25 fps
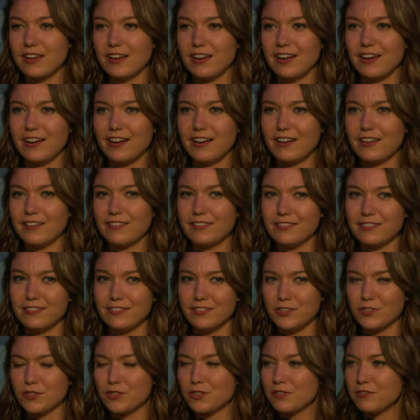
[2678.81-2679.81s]
uh,
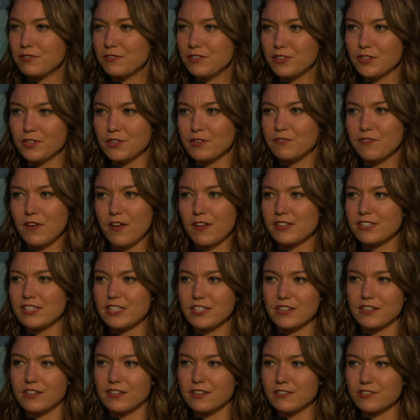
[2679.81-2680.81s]
you could you could
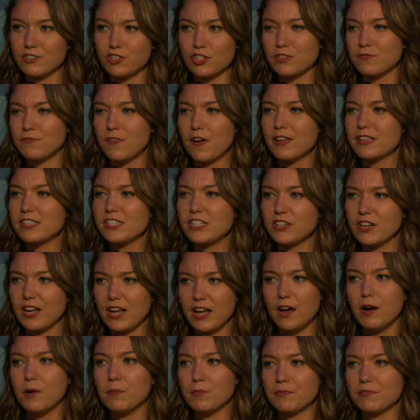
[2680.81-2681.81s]
volunteer, just volunteer to
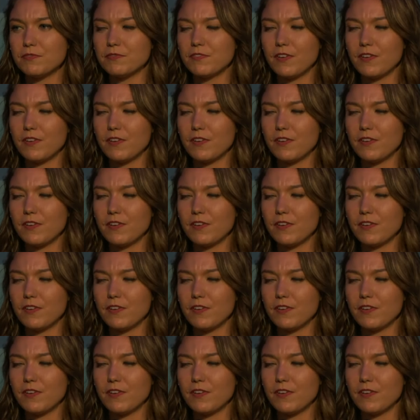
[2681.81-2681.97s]
help,